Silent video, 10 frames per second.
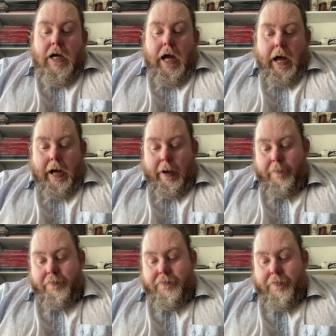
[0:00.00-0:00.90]

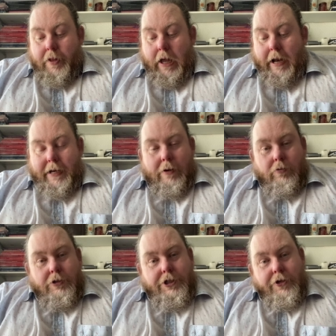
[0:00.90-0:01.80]
And now I
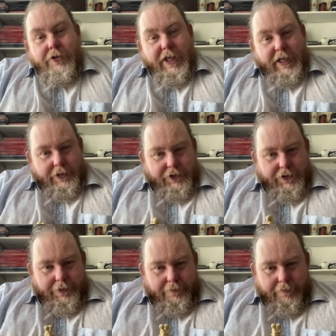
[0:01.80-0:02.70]
want to show you
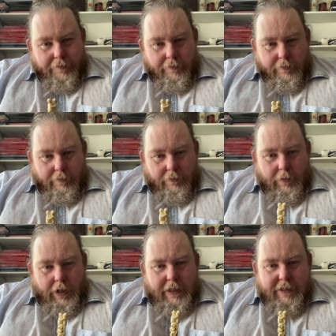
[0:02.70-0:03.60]
this.
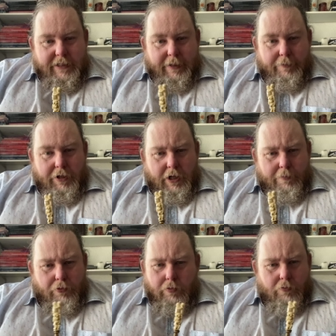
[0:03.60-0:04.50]
This is something I
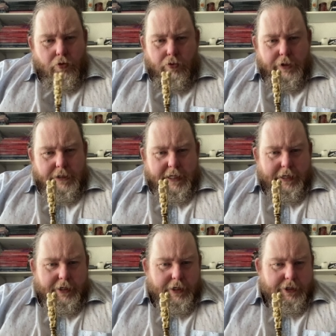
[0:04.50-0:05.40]
bought more than
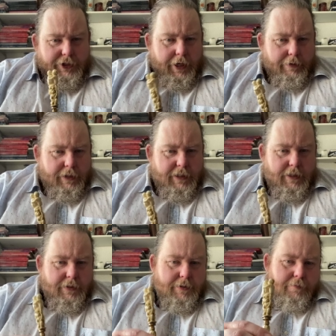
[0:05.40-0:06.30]
10 years ago. This
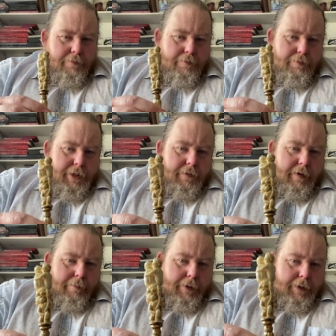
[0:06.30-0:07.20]
is pretty
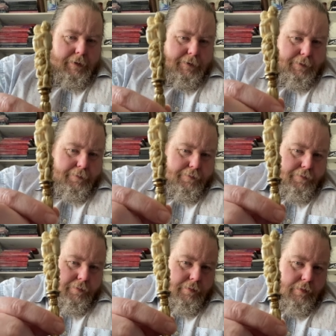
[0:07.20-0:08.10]
fabulous.
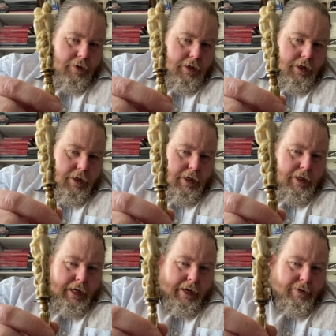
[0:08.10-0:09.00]

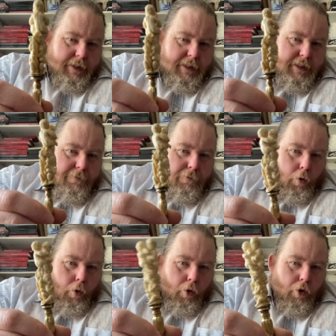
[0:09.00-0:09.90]
Now, this is a
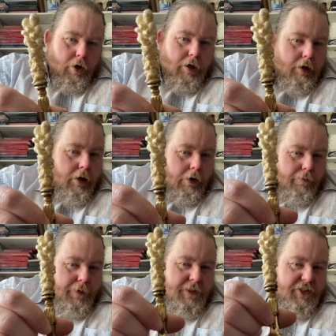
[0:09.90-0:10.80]
fork,
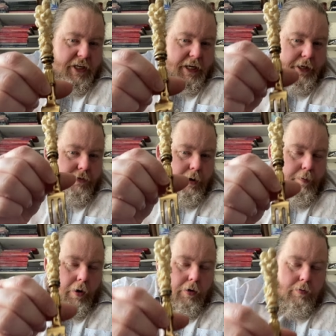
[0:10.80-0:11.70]
obviously,
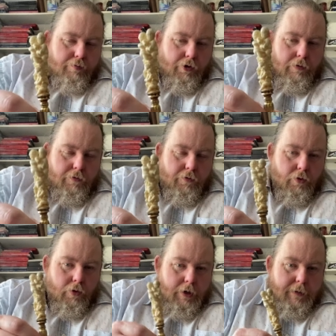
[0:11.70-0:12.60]
three-pronged
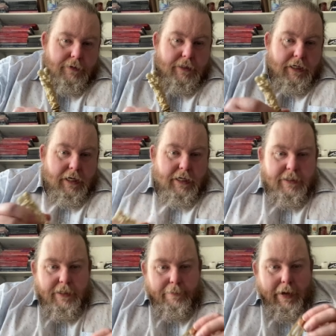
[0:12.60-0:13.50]
fork, and
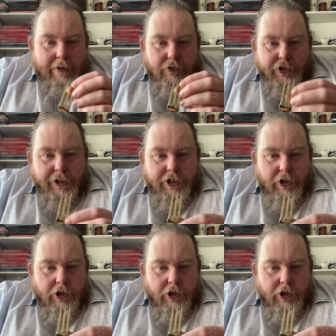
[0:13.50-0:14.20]
the mounts on it are